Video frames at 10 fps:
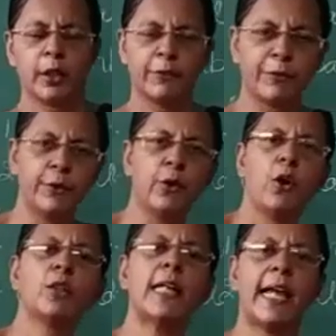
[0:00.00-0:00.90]
If you
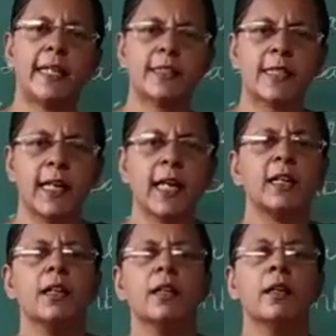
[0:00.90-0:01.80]
know the answer,
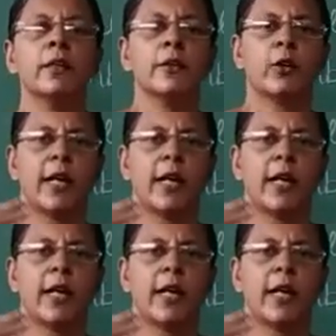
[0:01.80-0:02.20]
you